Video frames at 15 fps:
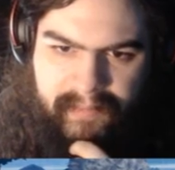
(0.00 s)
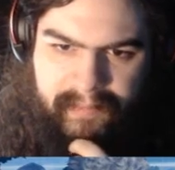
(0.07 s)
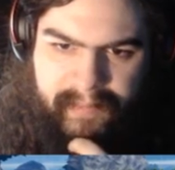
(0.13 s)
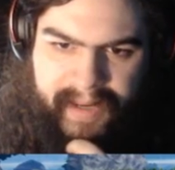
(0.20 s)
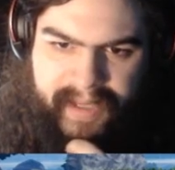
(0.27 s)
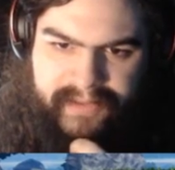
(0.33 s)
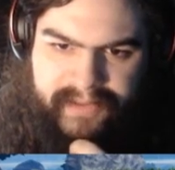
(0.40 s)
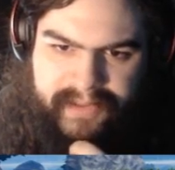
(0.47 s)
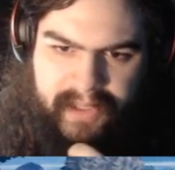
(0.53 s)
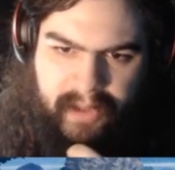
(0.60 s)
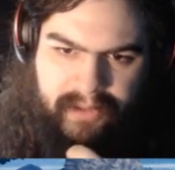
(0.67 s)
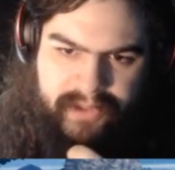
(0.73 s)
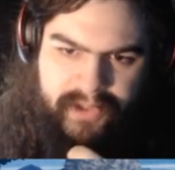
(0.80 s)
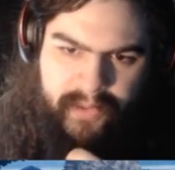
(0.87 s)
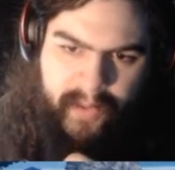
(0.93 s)

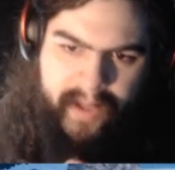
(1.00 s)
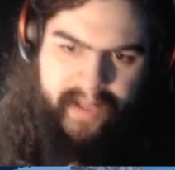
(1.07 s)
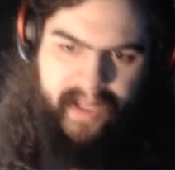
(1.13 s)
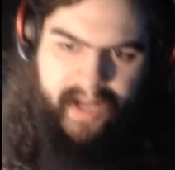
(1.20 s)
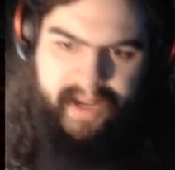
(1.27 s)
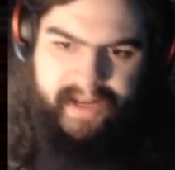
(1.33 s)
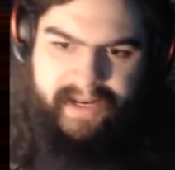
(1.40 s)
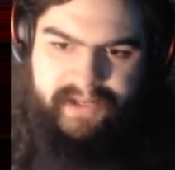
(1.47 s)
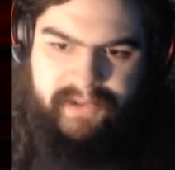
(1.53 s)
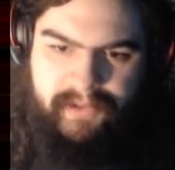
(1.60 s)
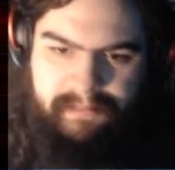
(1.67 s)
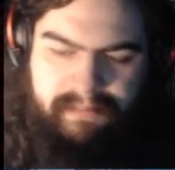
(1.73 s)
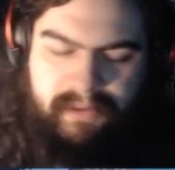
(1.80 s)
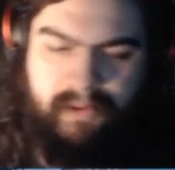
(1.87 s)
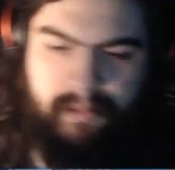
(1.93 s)
milestones to unlock
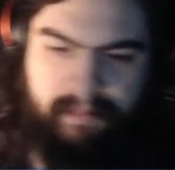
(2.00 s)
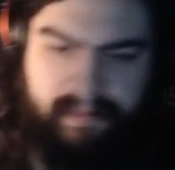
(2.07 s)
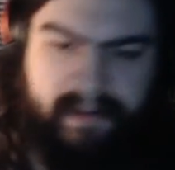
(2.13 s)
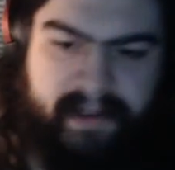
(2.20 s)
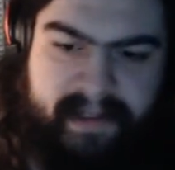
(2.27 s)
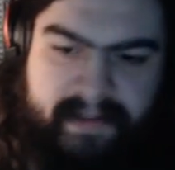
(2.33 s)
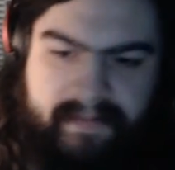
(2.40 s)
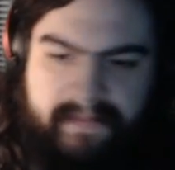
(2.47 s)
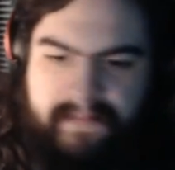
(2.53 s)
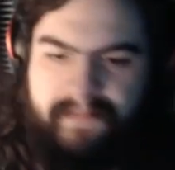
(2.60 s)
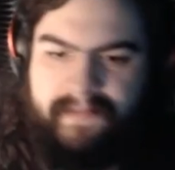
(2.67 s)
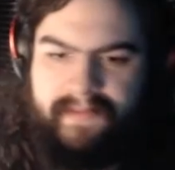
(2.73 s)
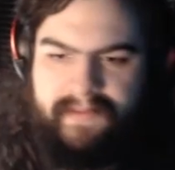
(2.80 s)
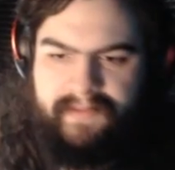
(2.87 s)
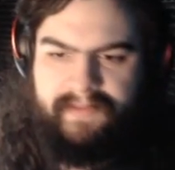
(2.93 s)
additional
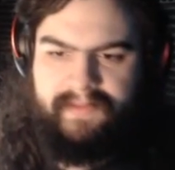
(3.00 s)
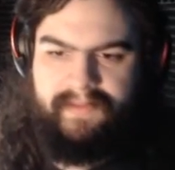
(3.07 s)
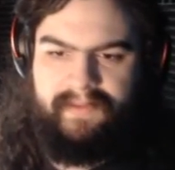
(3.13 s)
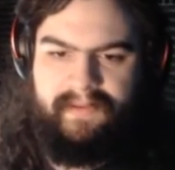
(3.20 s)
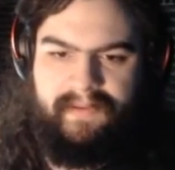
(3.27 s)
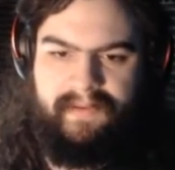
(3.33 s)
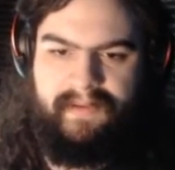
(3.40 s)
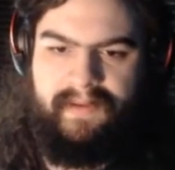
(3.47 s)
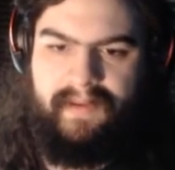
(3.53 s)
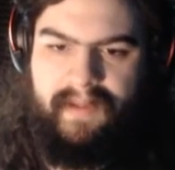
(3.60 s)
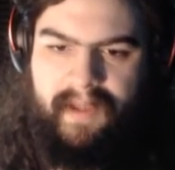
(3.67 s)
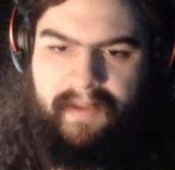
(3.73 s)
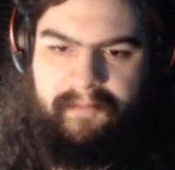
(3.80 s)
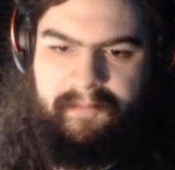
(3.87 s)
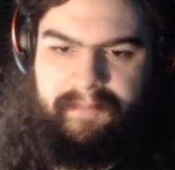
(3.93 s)
blueprints
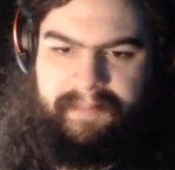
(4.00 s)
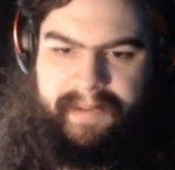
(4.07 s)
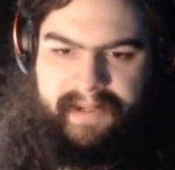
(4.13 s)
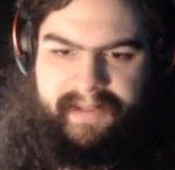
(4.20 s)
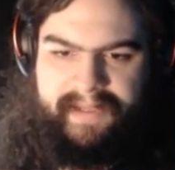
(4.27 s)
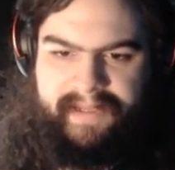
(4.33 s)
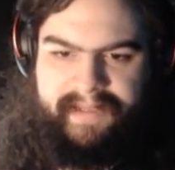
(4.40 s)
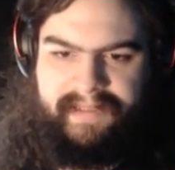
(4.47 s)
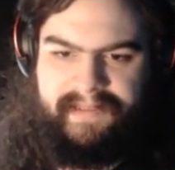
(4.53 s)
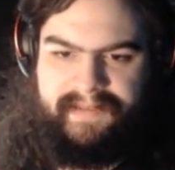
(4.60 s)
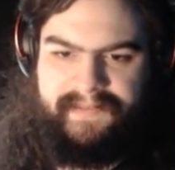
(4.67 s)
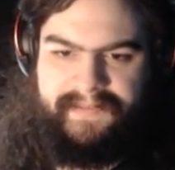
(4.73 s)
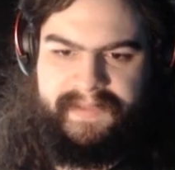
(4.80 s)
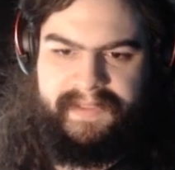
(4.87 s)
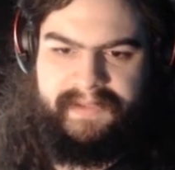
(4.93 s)
of buildings,
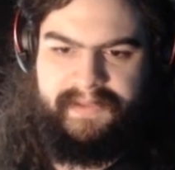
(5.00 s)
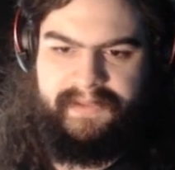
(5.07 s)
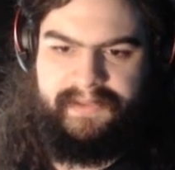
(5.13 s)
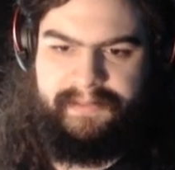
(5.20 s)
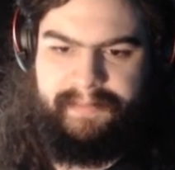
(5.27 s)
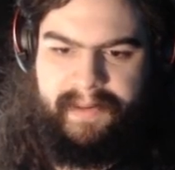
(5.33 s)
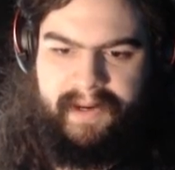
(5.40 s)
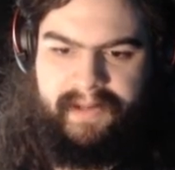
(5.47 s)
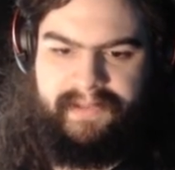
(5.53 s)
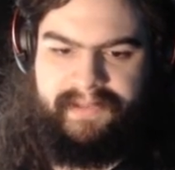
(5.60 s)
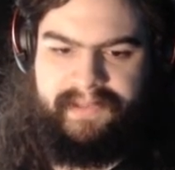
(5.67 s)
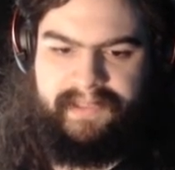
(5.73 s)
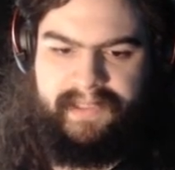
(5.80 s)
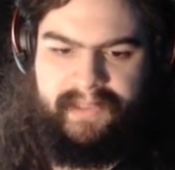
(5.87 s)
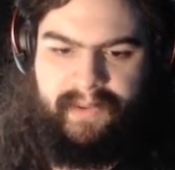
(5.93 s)
vehicles,
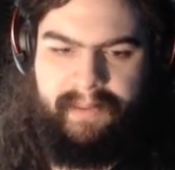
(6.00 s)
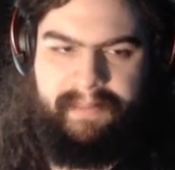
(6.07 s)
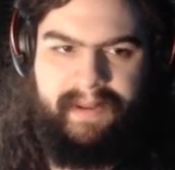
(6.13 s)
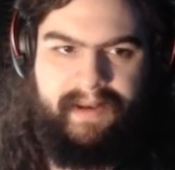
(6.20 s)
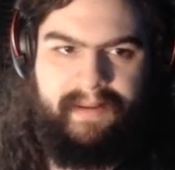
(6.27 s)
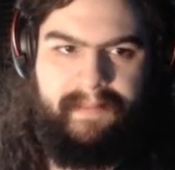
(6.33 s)
parts, and equipment.